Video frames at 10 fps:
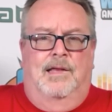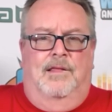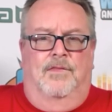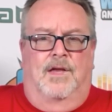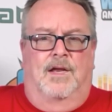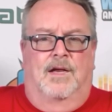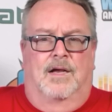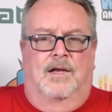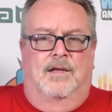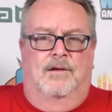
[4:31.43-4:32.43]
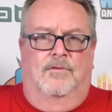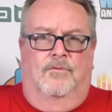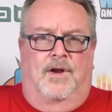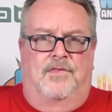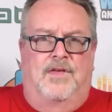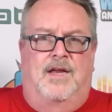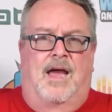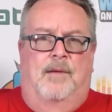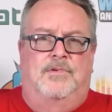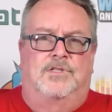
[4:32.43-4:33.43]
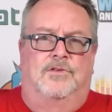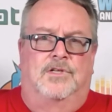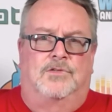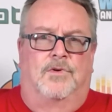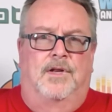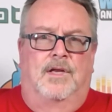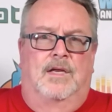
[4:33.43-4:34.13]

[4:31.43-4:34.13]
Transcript: What I think happens in this one